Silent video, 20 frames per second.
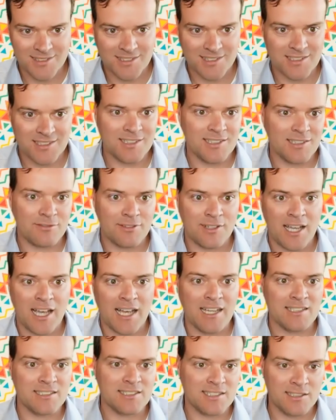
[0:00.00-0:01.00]
give
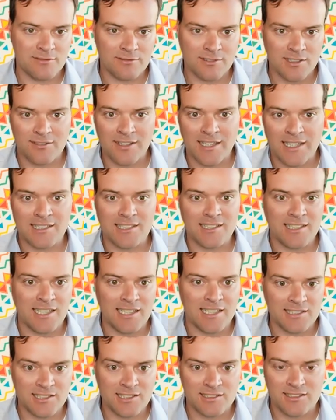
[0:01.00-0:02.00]
direct
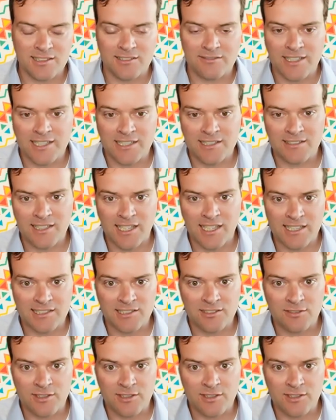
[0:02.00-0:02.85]
cash